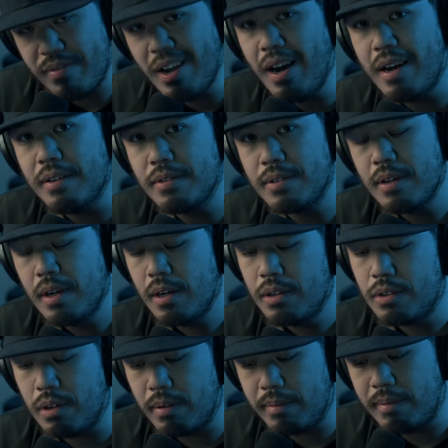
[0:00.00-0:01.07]
does,
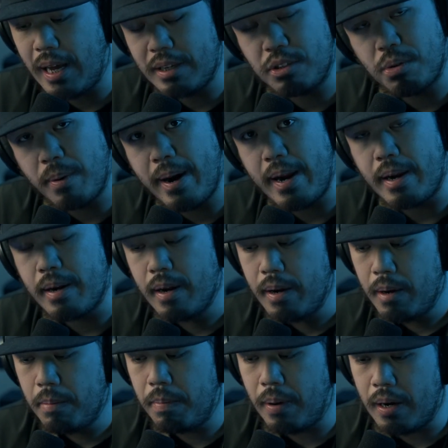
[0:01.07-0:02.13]
so that's great.
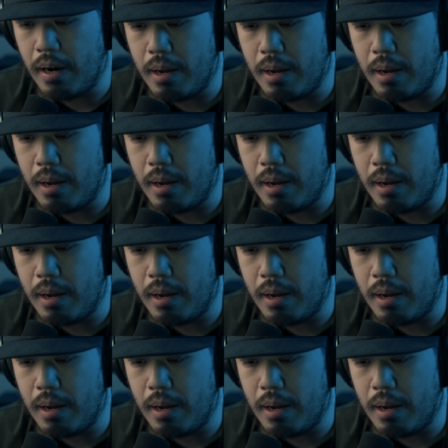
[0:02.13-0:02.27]
But